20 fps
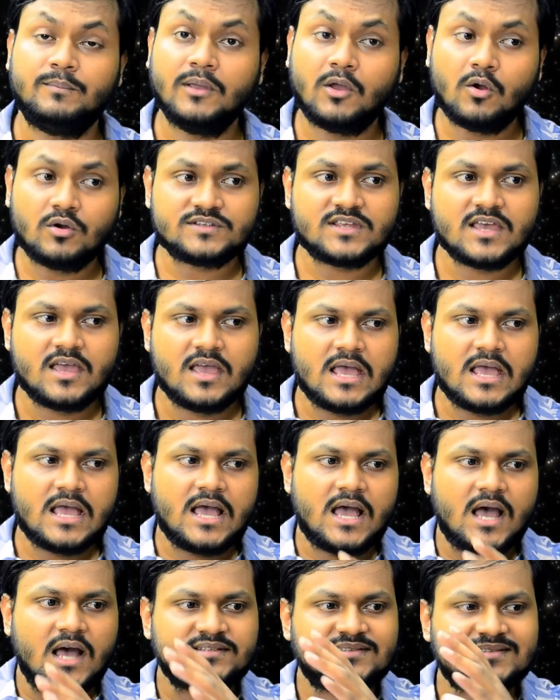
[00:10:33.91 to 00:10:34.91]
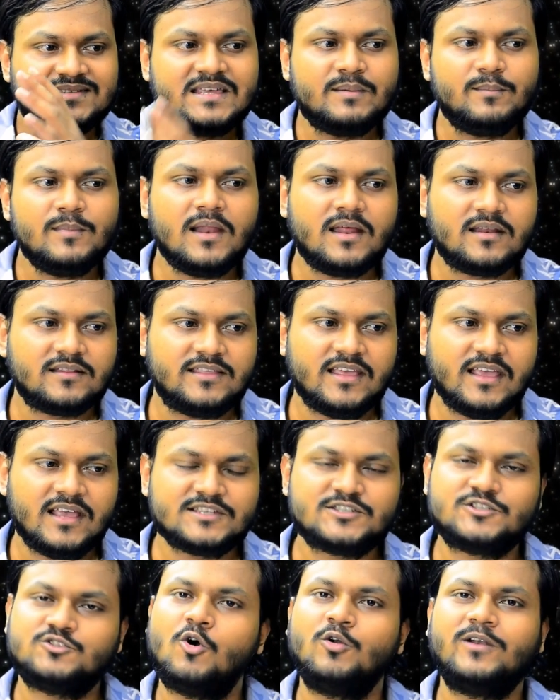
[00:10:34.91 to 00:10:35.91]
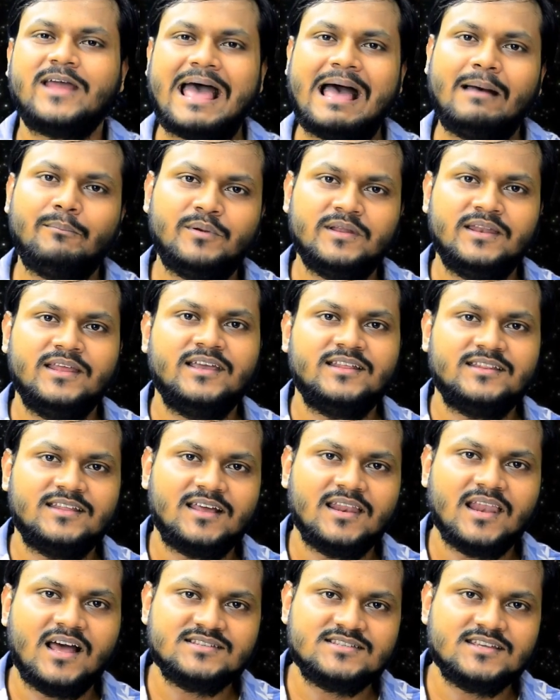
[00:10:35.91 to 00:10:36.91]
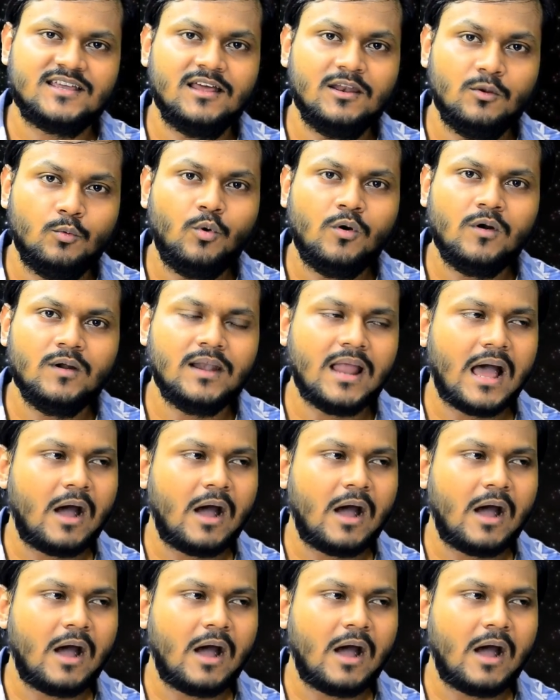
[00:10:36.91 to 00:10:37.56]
Because a similar thing is not happening in the classical world.